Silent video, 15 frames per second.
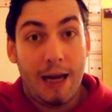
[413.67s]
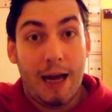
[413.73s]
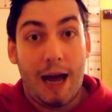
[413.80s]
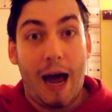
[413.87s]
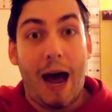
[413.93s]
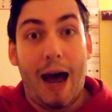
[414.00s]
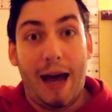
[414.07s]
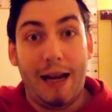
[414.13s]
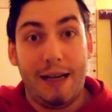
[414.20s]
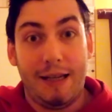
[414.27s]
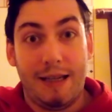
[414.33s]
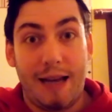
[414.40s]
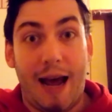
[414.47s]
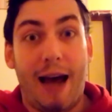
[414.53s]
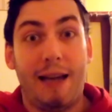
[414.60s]

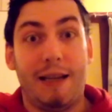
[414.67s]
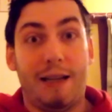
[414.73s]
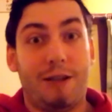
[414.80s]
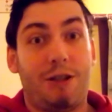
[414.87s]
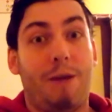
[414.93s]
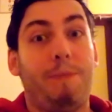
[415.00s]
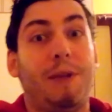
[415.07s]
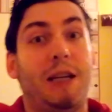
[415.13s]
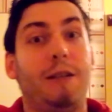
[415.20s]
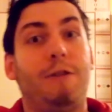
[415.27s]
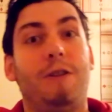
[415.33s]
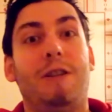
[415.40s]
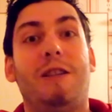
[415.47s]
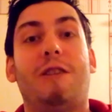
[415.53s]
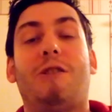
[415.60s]
and adding something
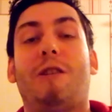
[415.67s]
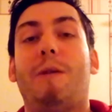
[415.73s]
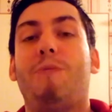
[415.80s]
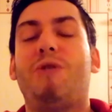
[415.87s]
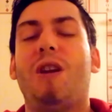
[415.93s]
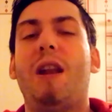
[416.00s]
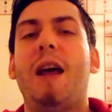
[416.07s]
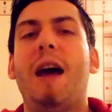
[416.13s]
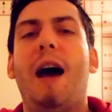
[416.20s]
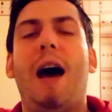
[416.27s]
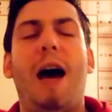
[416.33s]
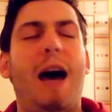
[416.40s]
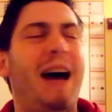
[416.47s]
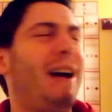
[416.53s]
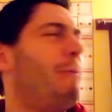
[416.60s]
to the description.
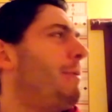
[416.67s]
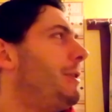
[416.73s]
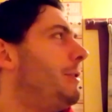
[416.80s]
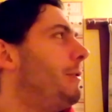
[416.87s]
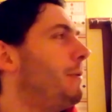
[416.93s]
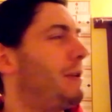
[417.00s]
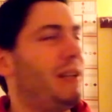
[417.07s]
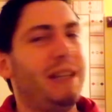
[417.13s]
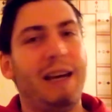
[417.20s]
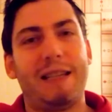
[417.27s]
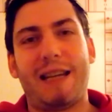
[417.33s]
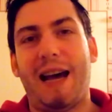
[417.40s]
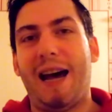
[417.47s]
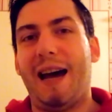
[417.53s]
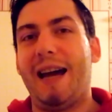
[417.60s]
I will note
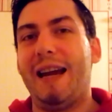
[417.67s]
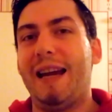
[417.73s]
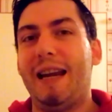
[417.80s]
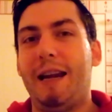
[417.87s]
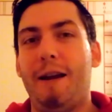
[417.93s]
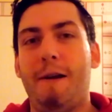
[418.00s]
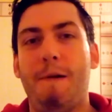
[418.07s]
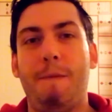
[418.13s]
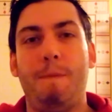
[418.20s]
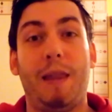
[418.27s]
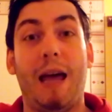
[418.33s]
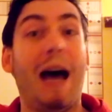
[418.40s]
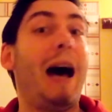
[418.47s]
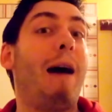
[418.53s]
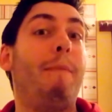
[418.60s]
that I
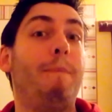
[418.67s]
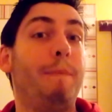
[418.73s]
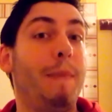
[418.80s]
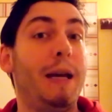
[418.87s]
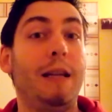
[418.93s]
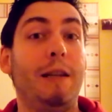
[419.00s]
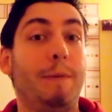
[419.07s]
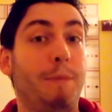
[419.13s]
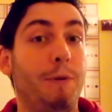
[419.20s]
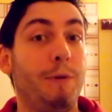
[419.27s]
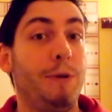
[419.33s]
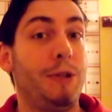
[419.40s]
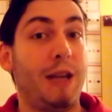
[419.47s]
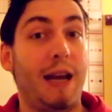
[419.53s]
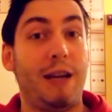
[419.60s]
am in the
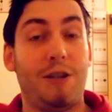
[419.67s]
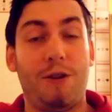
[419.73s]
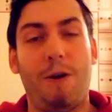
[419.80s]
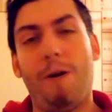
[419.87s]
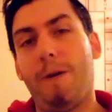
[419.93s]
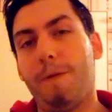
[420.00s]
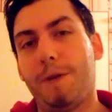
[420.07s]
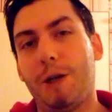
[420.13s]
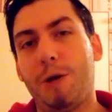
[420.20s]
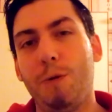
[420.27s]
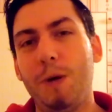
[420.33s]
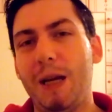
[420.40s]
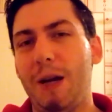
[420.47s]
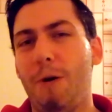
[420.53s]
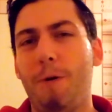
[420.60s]
process of
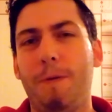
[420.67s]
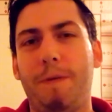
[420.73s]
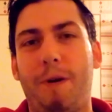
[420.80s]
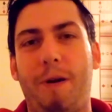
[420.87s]
going over